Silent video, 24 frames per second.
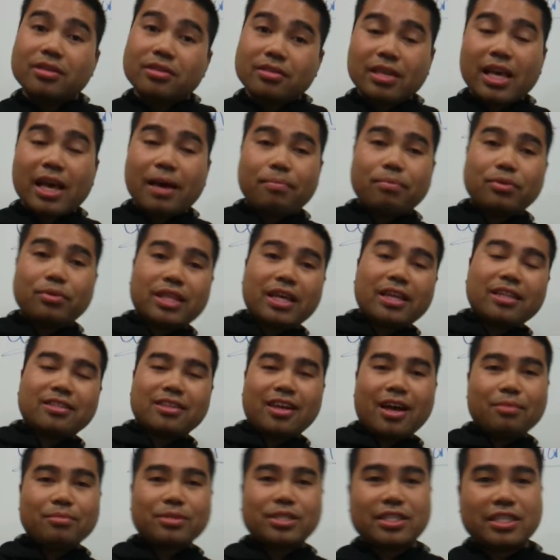yeah, put that in the
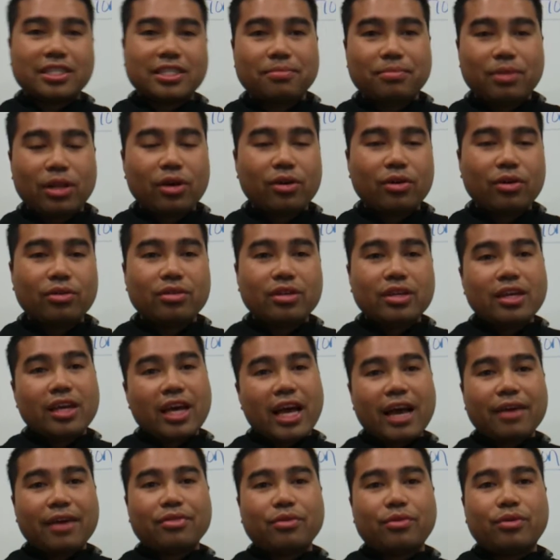comment section below
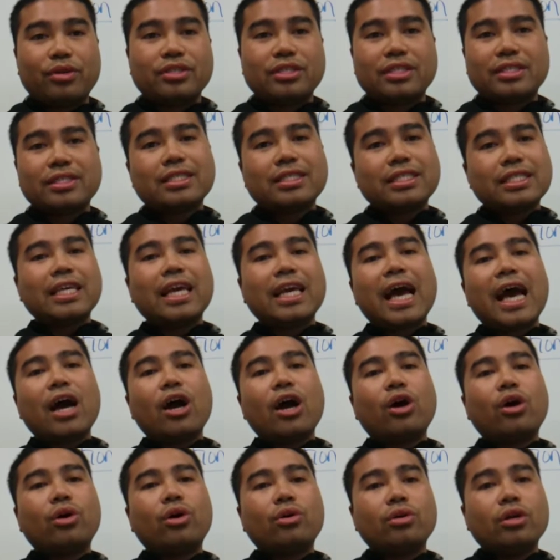afterwards and see
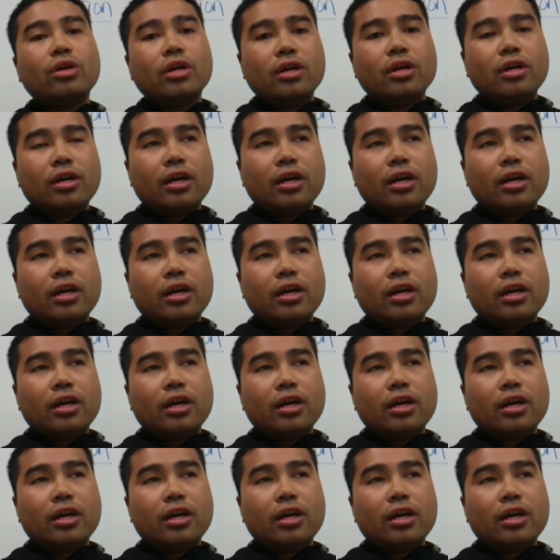how,